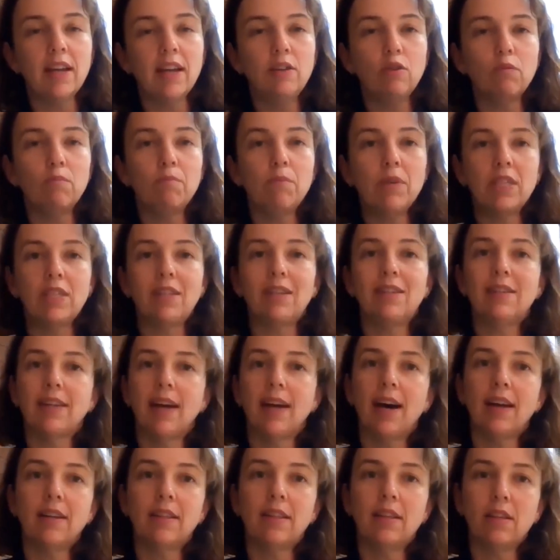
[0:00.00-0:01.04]
and you're missing
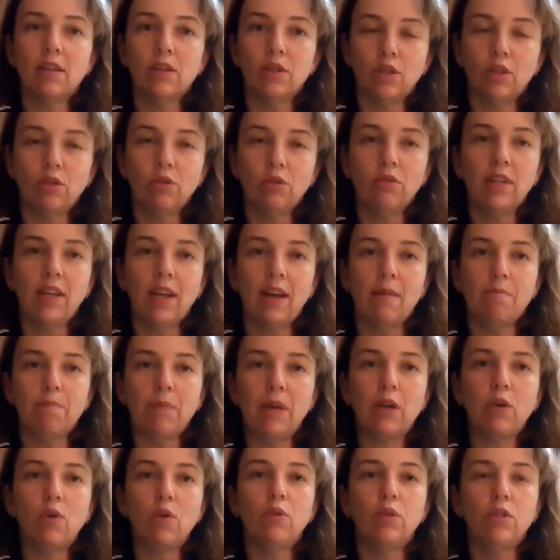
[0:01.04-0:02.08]
data that you should get
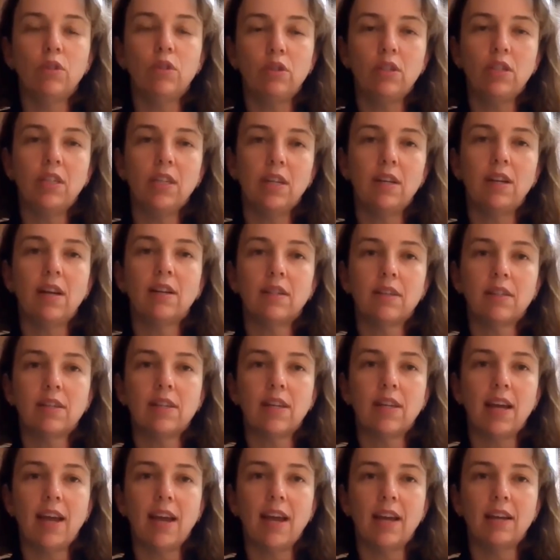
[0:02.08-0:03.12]
because you didn't
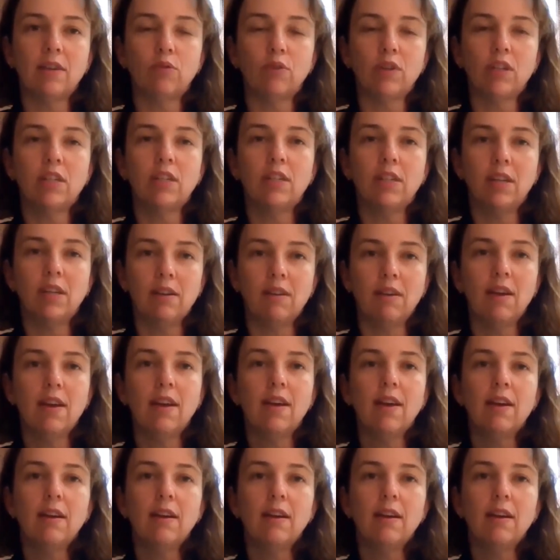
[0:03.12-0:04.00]
understand or you didn't